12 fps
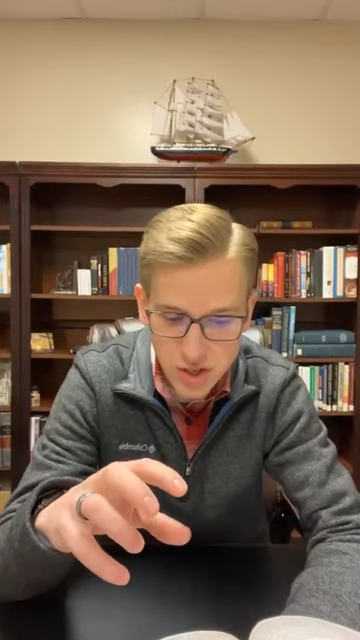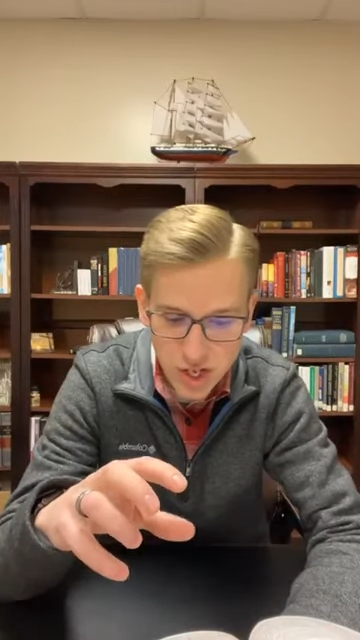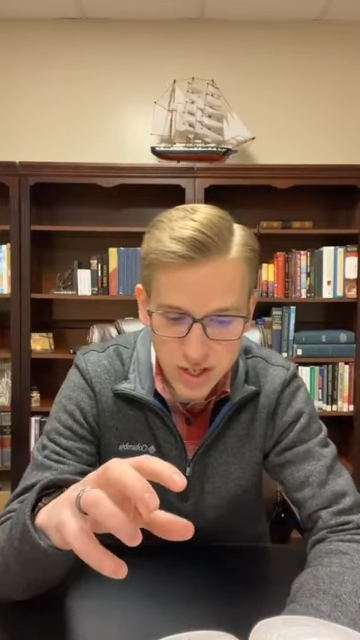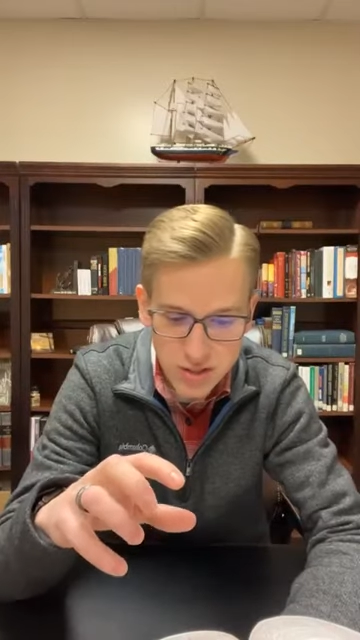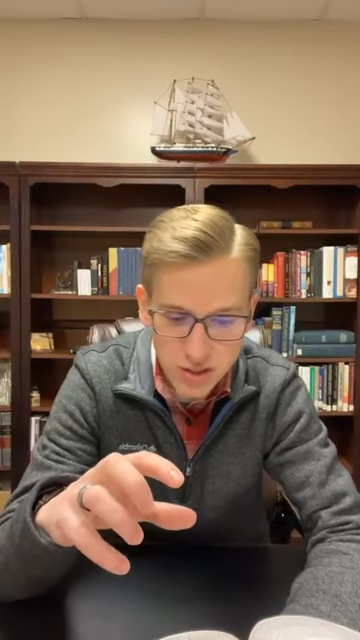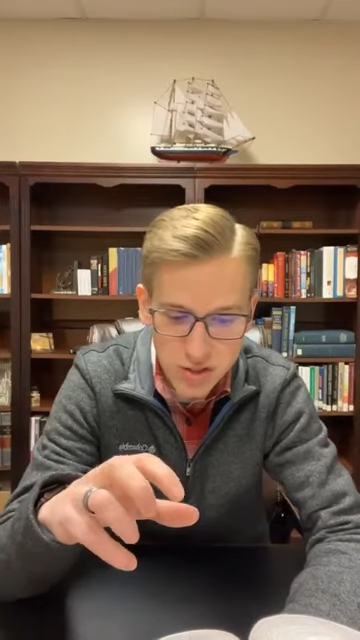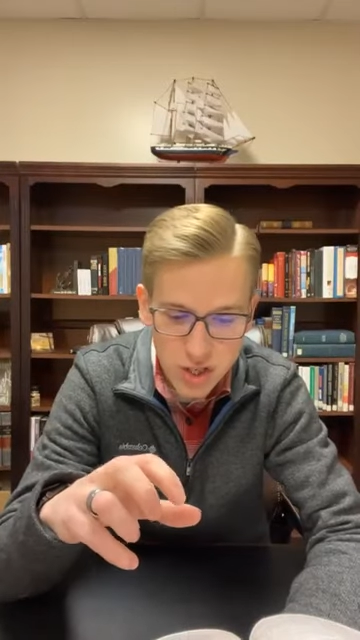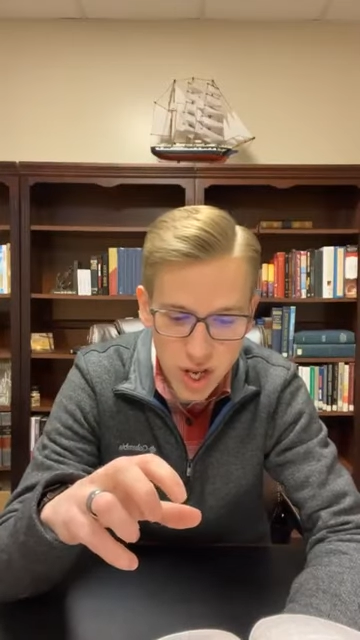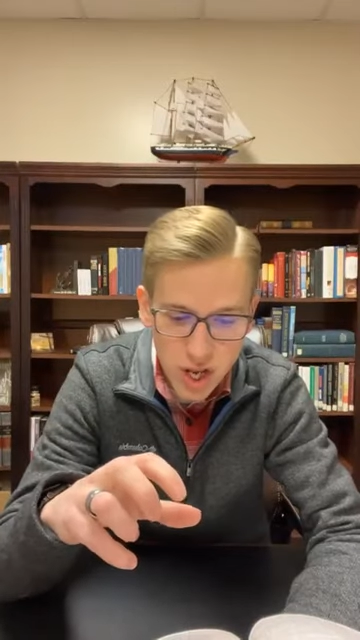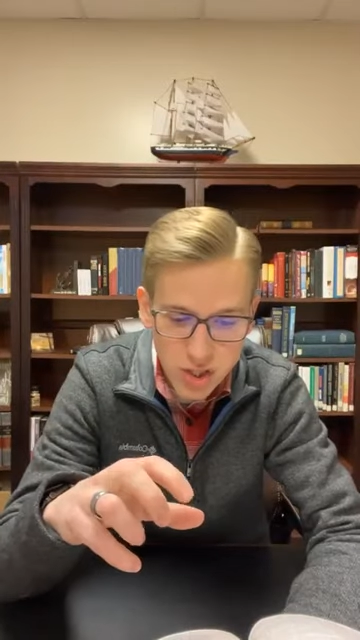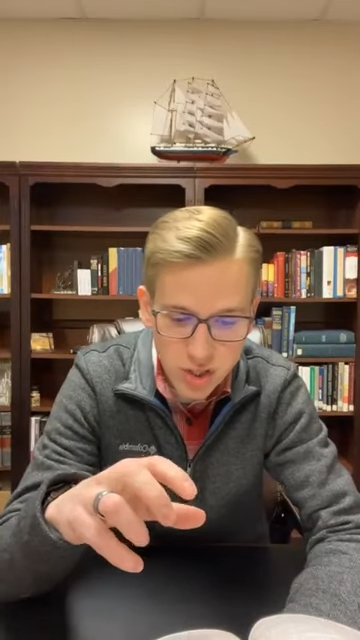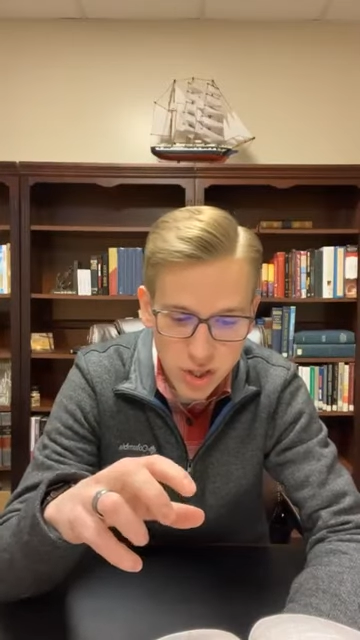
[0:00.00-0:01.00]
Jesus
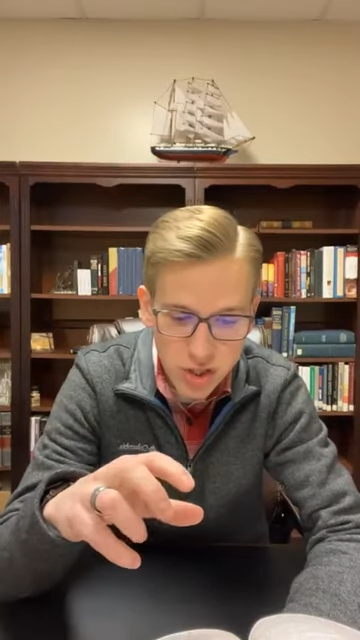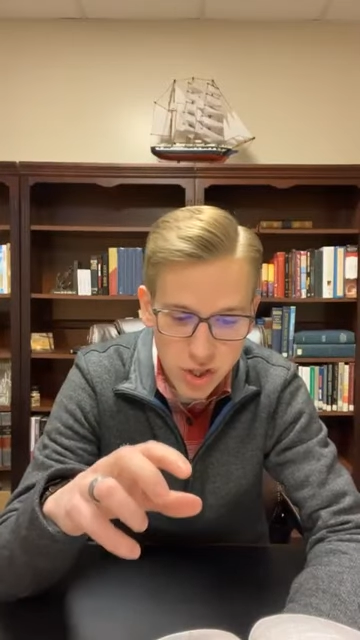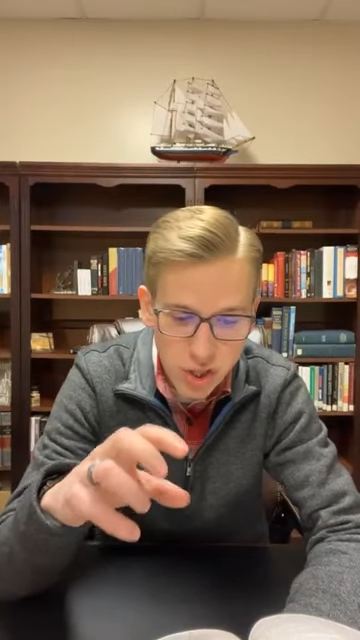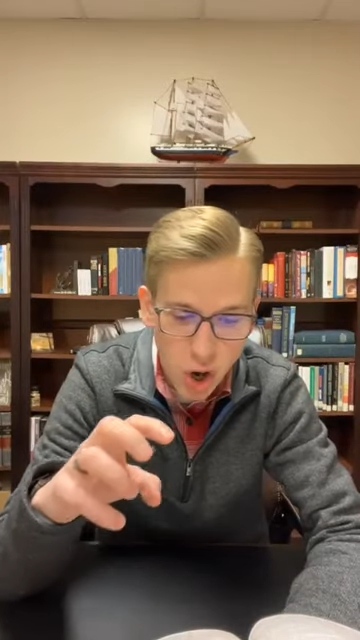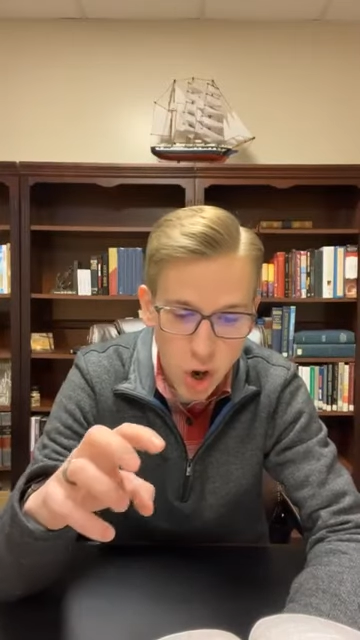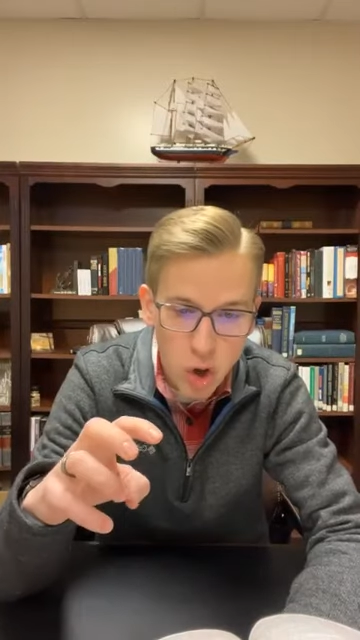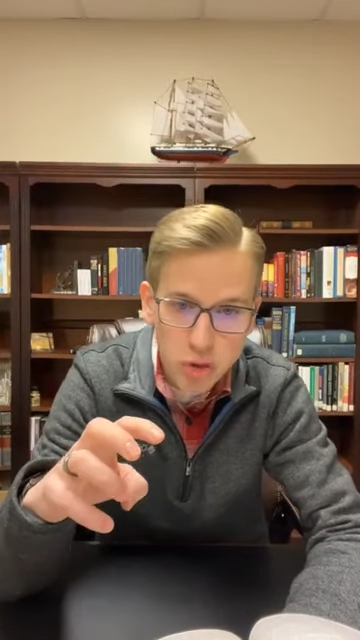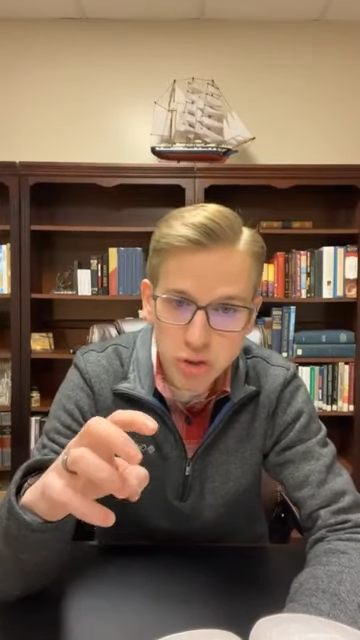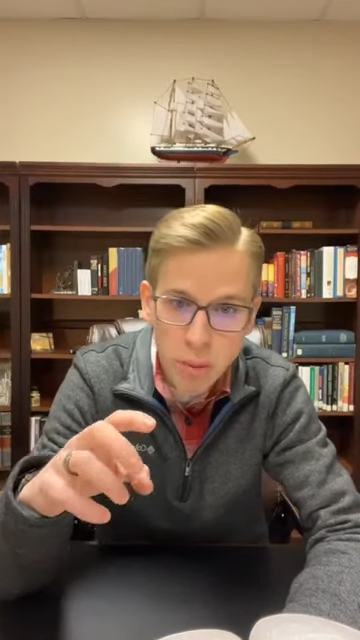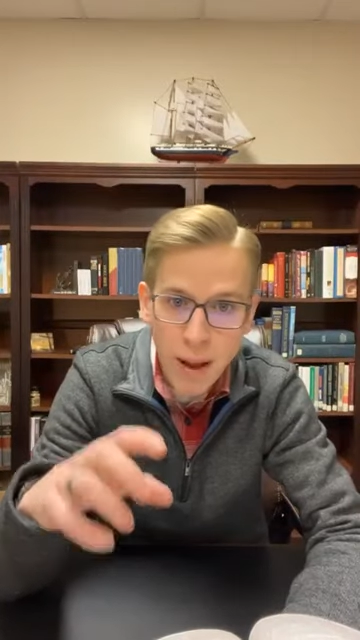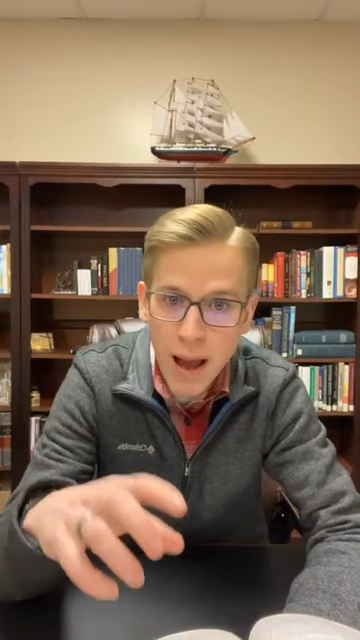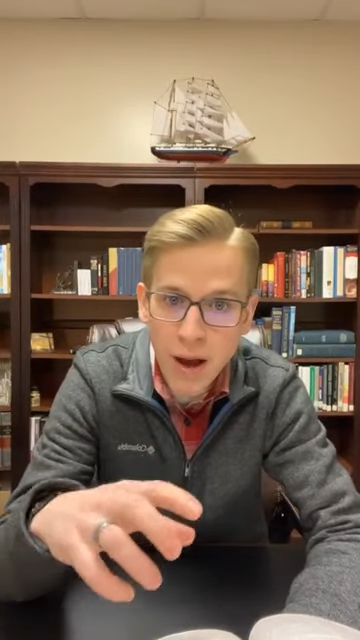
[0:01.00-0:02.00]
just calls
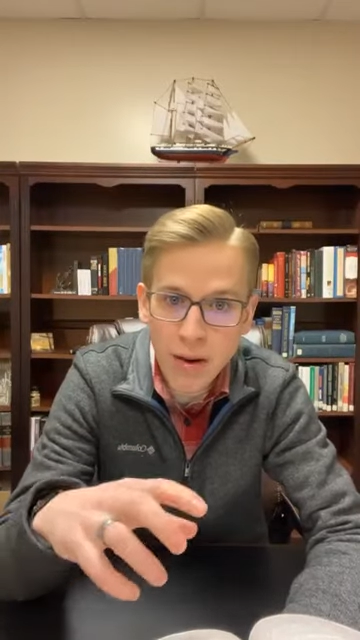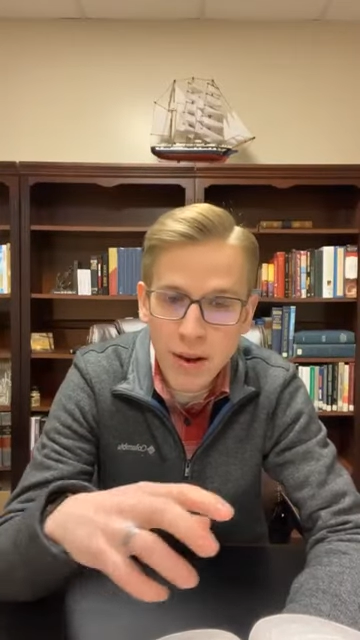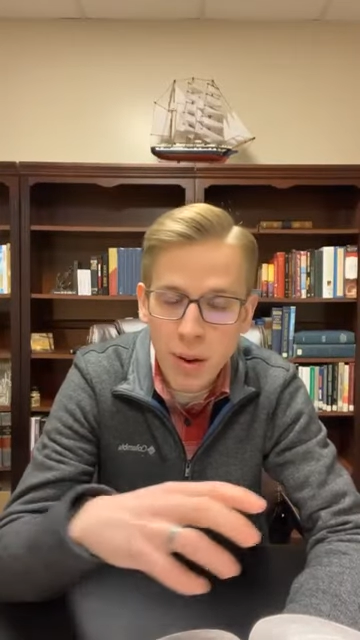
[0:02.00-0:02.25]
them out